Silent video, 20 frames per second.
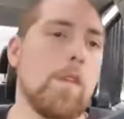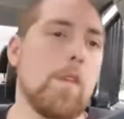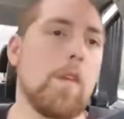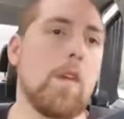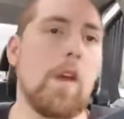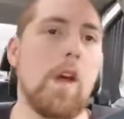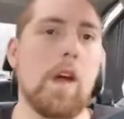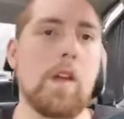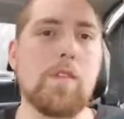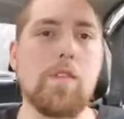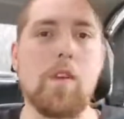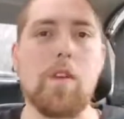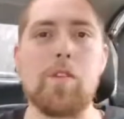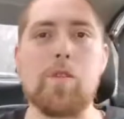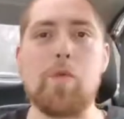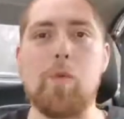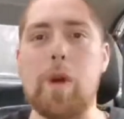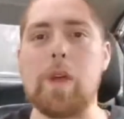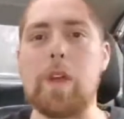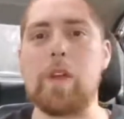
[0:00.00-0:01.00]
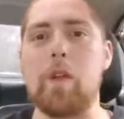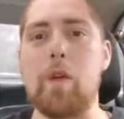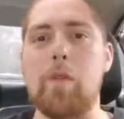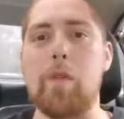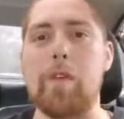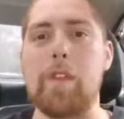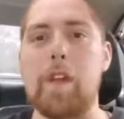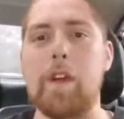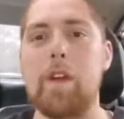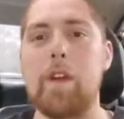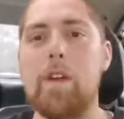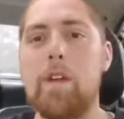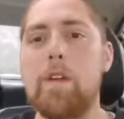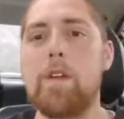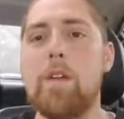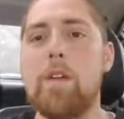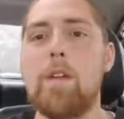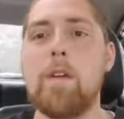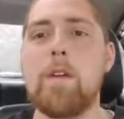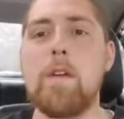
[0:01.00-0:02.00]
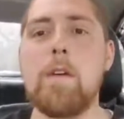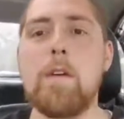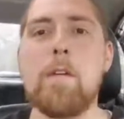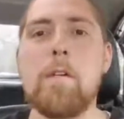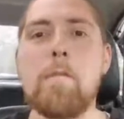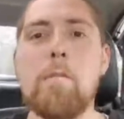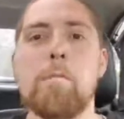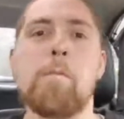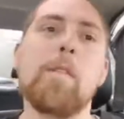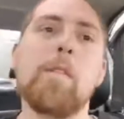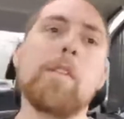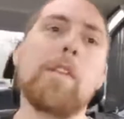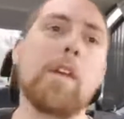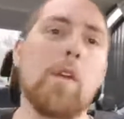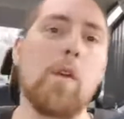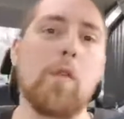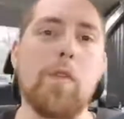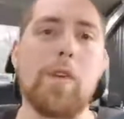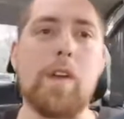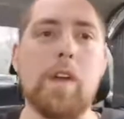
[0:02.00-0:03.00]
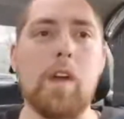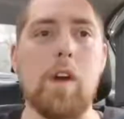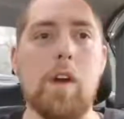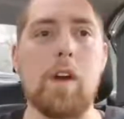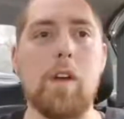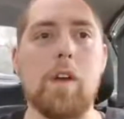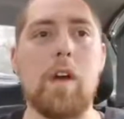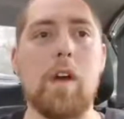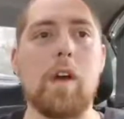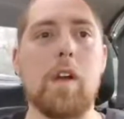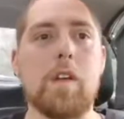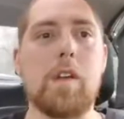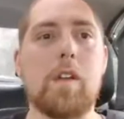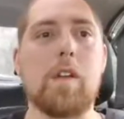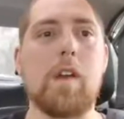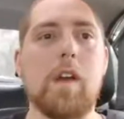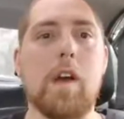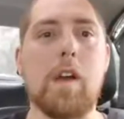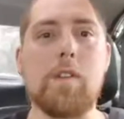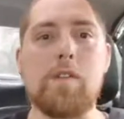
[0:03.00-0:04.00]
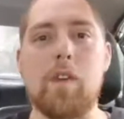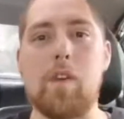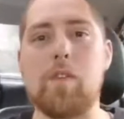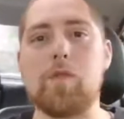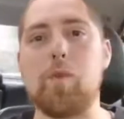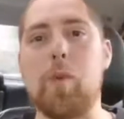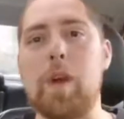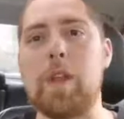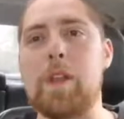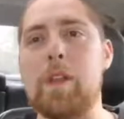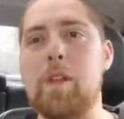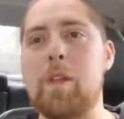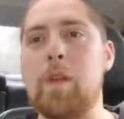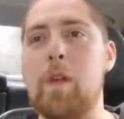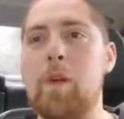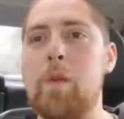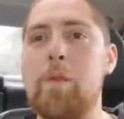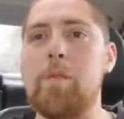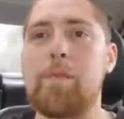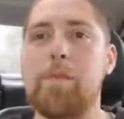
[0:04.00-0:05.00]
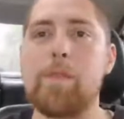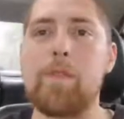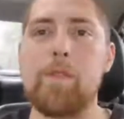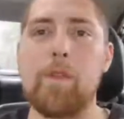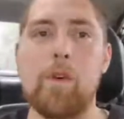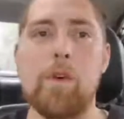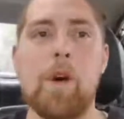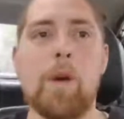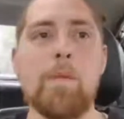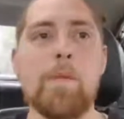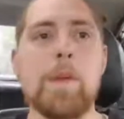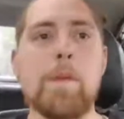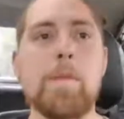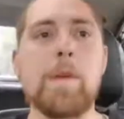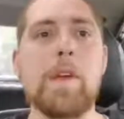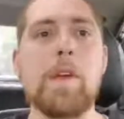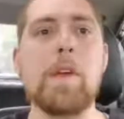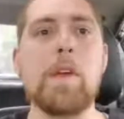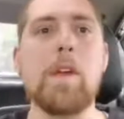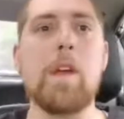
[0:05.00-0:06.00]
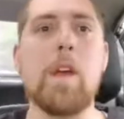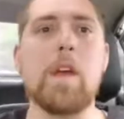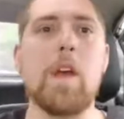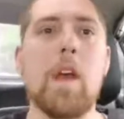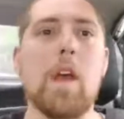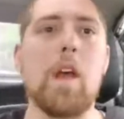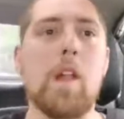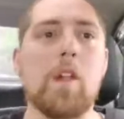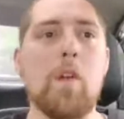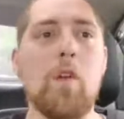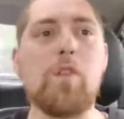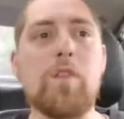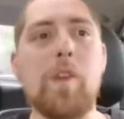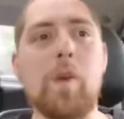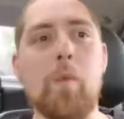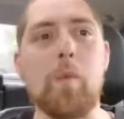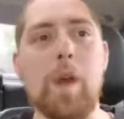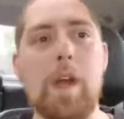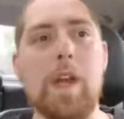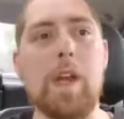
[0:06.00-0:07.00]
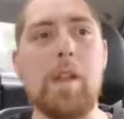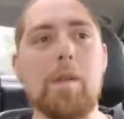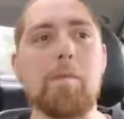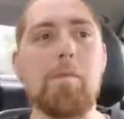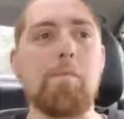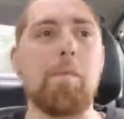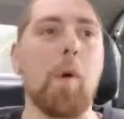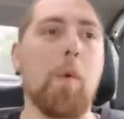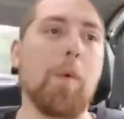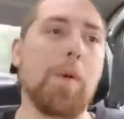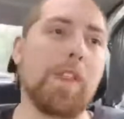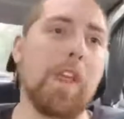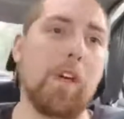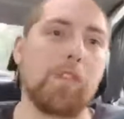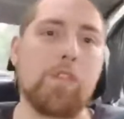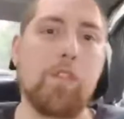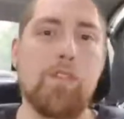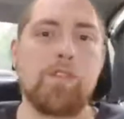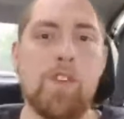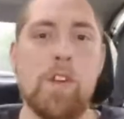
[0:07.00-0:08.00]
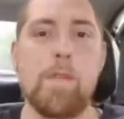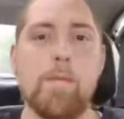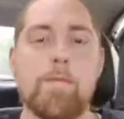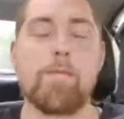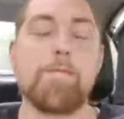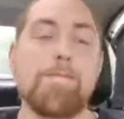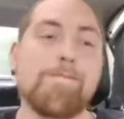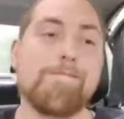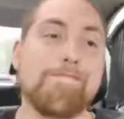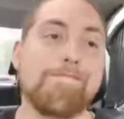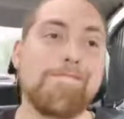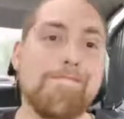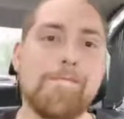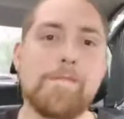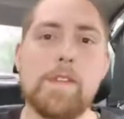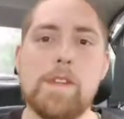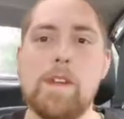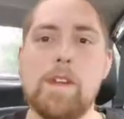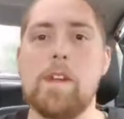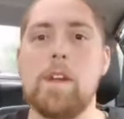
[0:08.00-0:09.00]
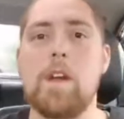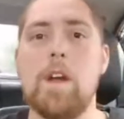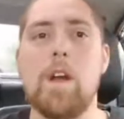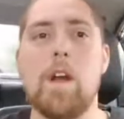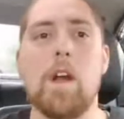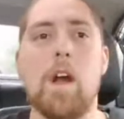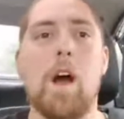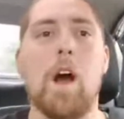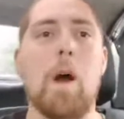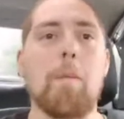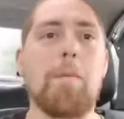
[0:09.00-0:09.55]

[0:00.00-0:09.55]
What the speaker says: I started sweating over there. Then over here, I started sweating, you know. So I'm going to be losing weight, but without the gym. Up